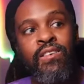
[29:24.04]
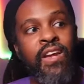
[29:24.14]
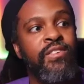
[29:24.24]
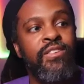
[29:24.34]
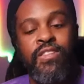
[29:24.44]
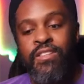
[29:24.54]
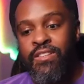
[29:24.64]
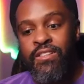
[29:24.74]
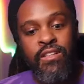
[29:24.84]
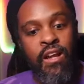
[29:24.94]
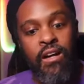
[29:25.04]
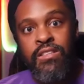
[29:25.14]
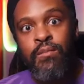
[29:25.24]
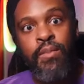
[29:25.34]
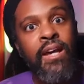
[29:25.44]
you gone
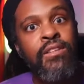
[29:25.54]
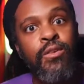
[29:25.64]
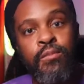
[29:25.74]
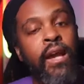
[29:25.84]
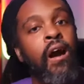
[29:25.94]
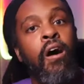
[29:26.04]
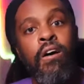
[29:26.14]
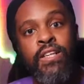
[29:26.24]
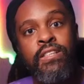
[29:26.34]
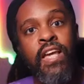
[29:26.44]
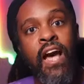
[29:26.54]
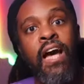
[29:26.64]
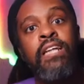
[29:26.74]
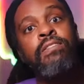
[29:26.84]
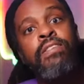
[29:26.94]
to the bathroom, like all these
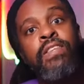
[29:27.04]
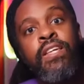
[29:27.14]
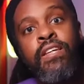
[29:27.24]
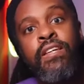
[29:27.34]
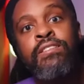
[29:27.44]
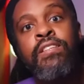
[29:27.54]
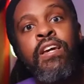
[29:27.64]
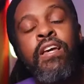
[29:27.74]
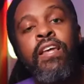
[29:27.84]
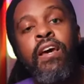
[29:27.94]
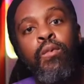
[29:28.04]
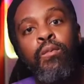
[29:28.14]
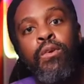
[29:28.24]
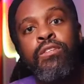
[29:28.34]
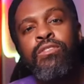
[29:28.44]
kinds of things that when
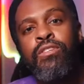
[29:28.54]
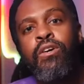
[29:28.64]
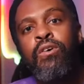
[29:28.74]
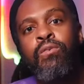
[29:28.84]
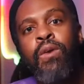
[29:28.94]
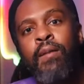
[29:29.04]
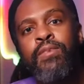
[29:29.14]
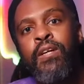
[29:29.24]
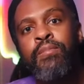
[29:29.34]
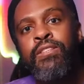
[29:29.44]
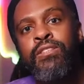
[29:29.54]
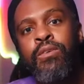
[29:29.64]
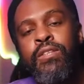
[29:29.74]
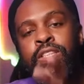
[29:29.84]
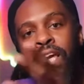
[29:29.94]
we're so wrapped up and
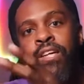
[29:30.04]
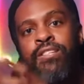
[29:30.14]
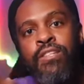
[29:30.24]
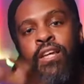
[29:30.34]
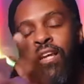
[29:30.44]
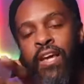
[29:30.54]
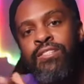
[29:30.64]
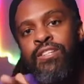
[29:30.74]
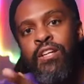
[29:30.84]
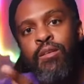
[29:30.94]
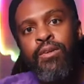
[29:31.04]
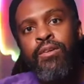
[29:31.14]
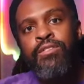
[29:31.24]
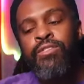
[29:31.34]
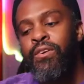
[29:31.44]
so engaged in a
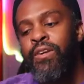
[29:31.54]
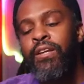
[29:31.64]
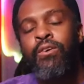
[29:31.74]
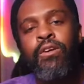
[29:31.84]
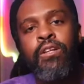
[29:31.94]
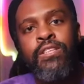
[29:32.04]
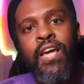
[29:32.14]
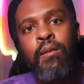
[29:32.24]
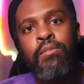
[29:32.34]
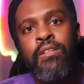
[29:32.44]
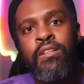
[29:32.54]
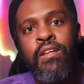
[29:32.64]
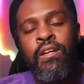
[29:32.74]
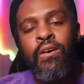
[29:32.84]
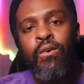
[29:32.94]
computer screen or in a tablet
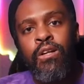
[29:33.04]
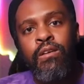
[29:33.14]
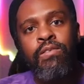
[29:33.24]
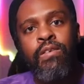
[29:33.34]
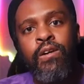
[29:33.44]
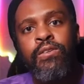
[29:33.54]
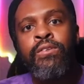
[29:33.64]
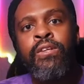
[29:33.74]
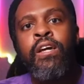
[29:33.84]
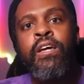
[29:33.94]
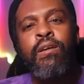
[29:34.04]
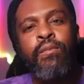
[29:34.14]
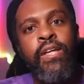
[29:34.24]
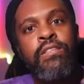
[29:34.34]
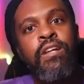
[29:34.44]
or in a phone, that we
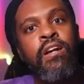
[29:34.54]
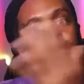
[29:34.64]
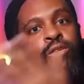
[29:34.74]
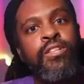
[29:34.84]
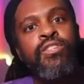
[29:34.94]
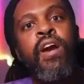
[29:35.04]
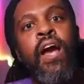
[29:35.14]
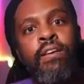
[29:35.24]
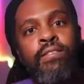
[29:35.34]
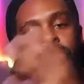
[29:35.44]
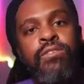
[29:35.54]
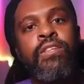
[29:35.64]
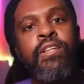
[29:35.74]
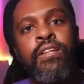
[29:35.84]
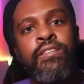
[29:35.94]
can start losing track of those
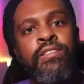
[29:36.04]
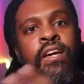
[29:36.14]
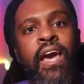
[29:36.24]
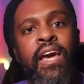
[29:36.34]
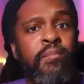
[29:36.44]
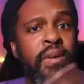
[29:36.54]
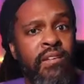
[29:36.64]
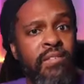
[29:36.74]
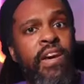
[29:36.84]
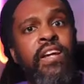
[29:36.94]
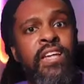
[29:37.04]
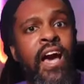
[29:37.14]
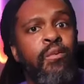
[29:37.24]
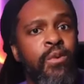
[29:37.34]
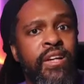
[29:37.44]
things, and it may affect
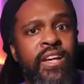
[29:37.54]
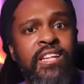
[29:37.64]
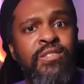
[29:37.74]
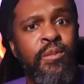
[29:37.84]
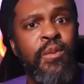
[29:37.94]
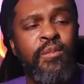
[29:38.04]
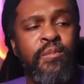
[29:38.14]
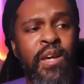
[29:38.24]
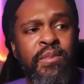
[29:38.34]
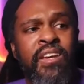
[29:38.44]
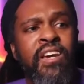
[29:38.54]
how we're engaging with people. Maybe